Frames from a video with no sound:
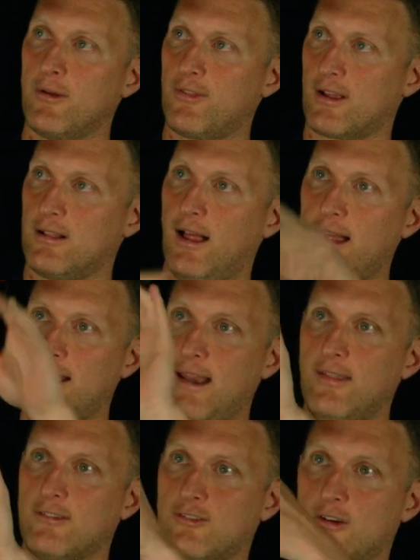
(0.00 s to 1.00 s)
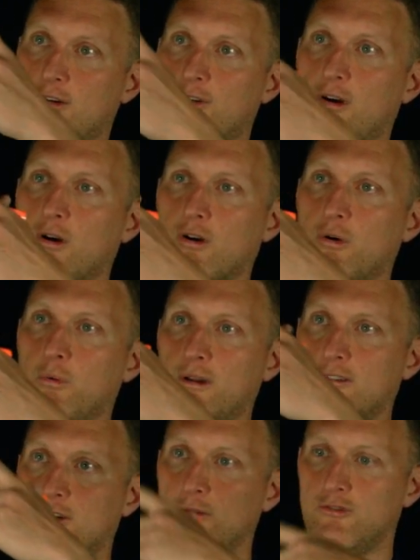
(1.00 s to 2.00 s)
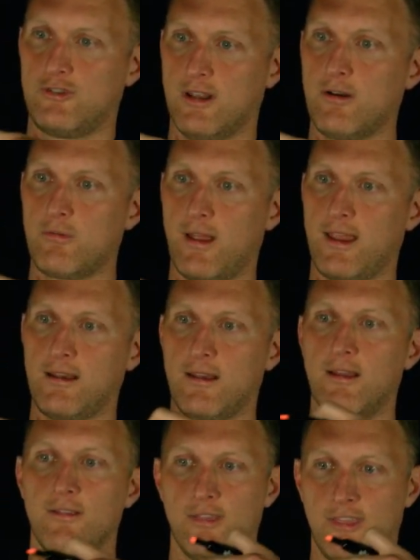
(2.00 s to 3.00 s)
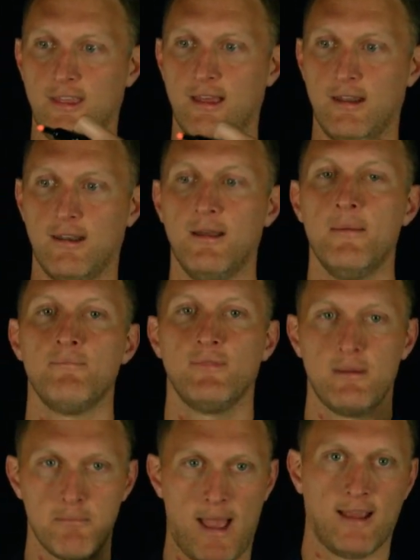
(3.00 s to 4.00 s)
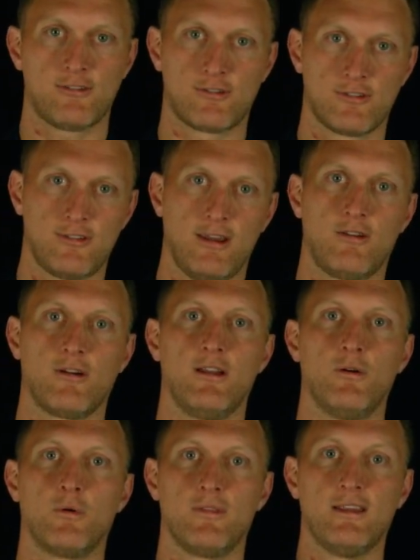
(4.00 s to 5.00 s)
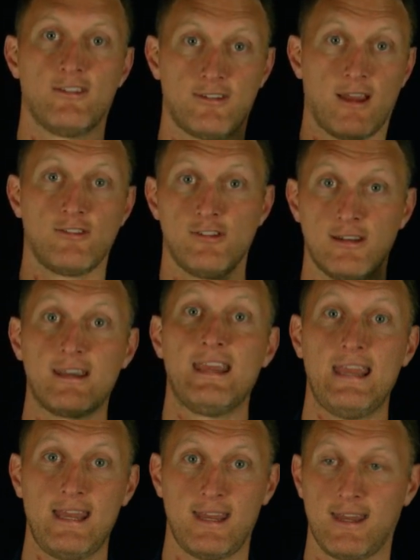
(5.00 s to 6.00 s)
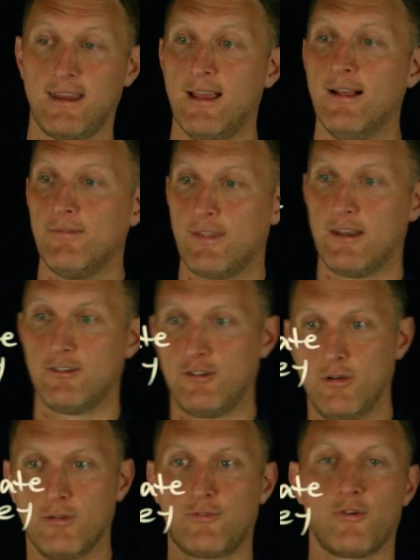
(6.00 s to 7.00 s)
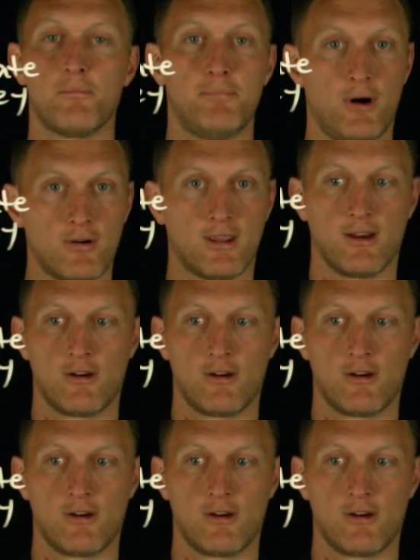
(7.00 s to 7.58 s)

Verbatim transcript: both the client and the server are going to generate then the master secret or the session key that is used for bulk